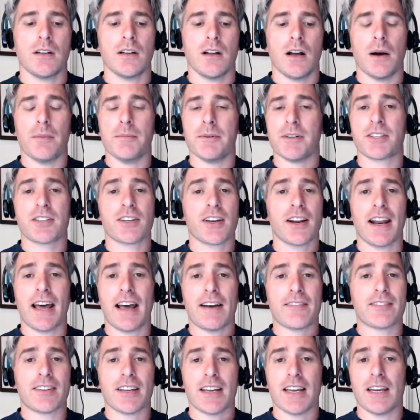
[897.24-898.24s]
I'm just going to
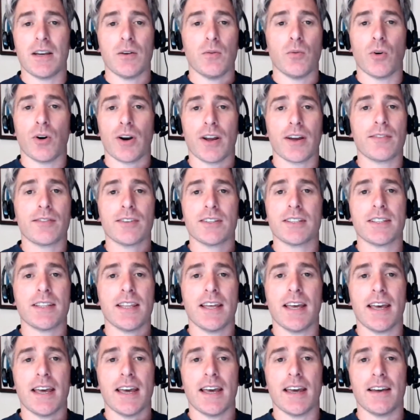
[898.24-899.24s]
have to eat whatever's
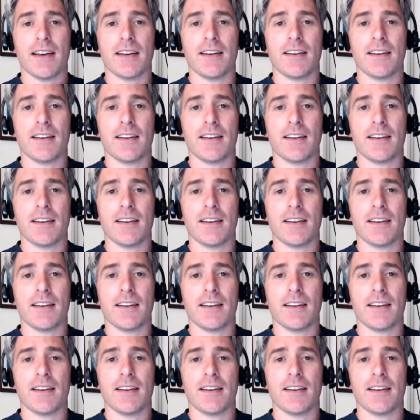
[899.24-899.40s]
there.